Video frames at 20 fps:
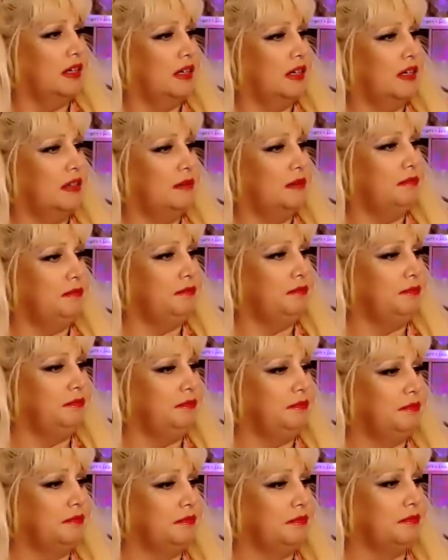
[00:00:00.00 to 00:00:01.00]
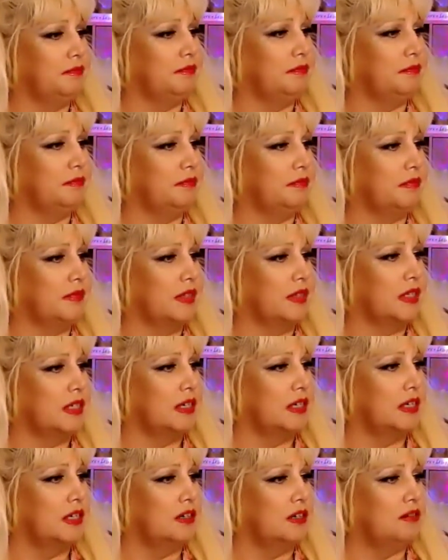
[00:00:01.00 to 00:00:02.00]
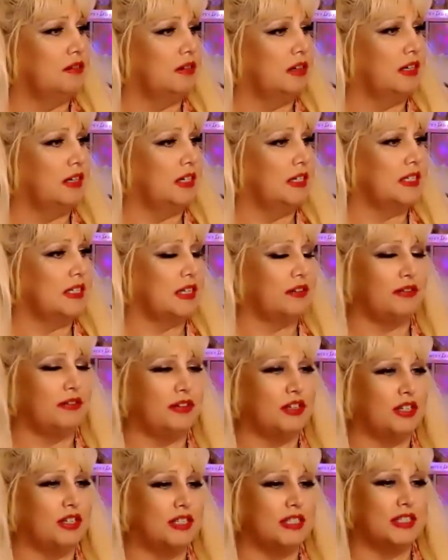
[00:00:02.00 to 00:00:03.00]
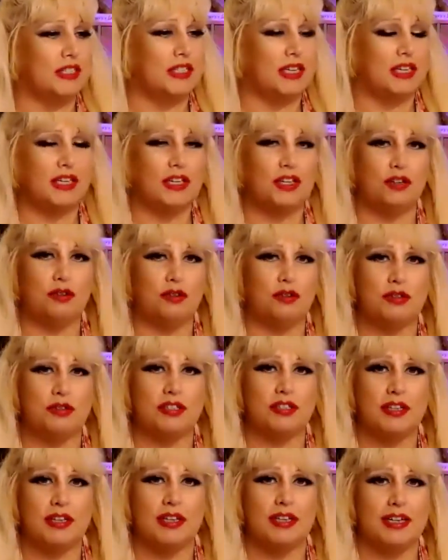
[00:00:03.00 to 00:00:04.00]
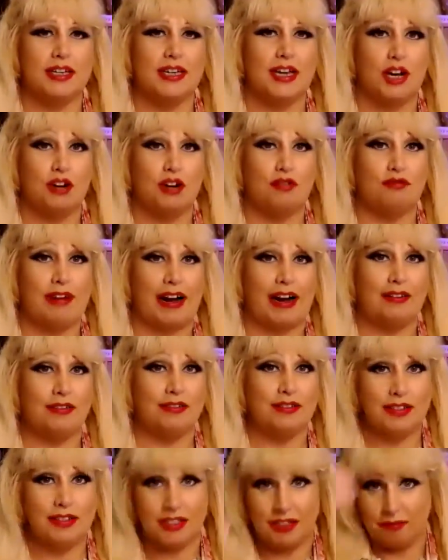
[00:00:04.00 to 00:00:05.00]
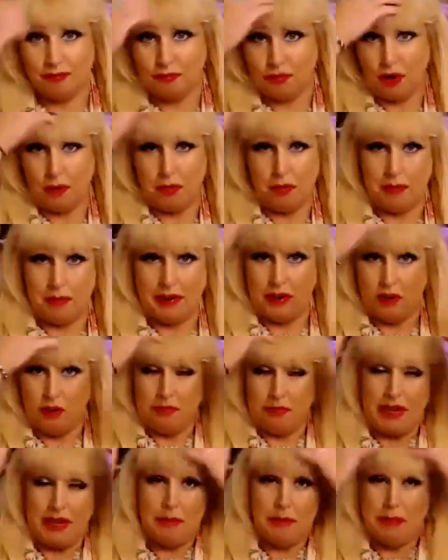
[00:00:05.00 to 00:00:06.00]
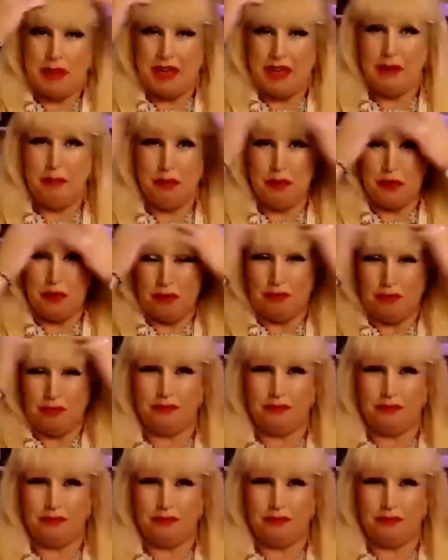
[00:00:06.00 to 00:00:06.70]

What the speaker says: All right, let's have a look and see who's around. Probably not many people.